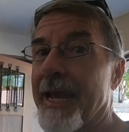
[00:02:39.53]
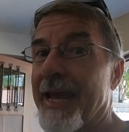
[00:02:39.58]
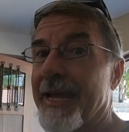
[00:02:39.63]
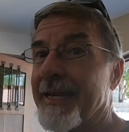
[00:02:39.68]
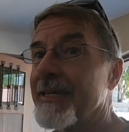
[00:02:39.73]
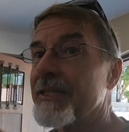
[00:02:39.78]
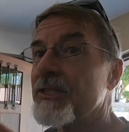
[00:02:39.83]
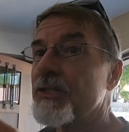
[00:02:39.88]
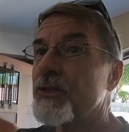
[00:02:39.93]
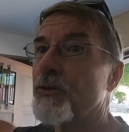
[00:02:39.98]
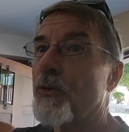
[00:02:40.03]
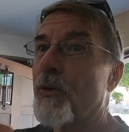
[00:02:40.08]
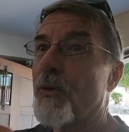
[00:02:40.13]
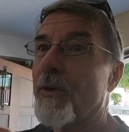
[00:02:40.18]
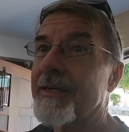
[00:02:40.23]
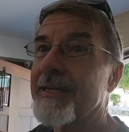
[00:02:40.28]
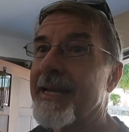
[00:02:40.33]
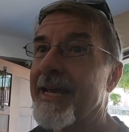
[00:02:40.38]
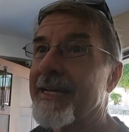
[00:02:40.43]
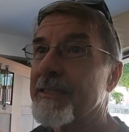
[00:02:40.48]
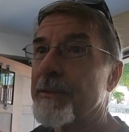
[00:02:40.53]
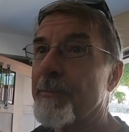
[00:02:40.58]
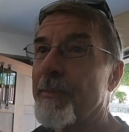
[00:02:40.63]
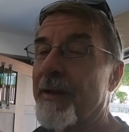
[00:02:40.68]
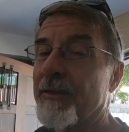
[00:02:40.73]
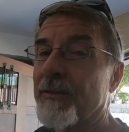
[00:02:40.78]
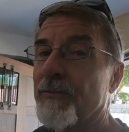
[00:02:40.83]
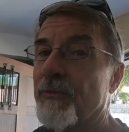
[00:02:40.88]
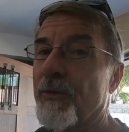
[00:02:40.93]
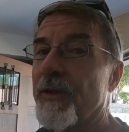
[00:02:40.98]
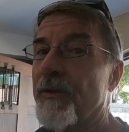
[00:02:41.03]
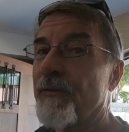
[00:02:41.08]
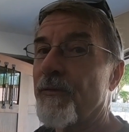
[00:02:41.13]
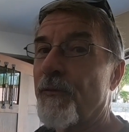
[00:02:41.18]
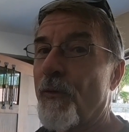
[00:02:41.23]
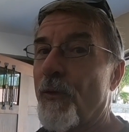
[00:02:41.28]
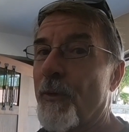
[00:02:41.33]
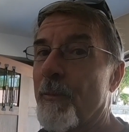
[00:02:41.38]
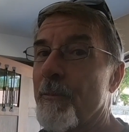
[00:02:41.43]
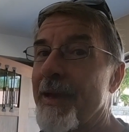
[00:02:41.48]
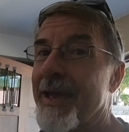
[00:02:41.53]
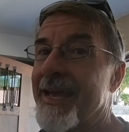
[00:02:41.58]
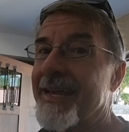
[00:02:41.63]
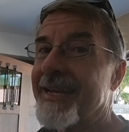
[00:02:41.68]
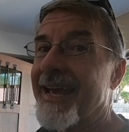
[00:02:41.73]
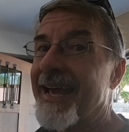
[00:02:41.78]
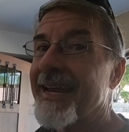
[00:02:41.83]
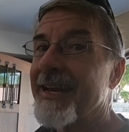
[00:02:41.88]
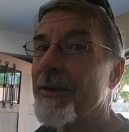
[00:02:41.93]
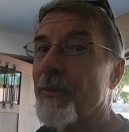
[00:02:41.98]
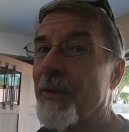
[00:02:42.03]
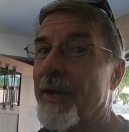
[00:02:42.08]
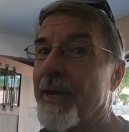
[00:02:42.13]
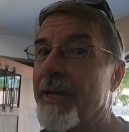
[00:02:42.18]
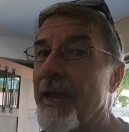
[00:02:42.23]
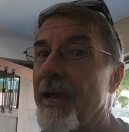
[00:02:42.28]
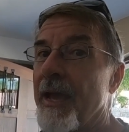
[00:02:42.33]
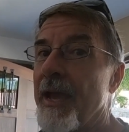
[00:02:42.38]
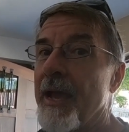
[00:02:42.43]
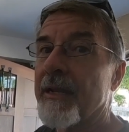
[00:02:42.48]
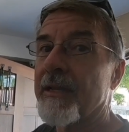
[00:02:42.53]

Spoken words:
and this door takes about 3 to 4 men anyway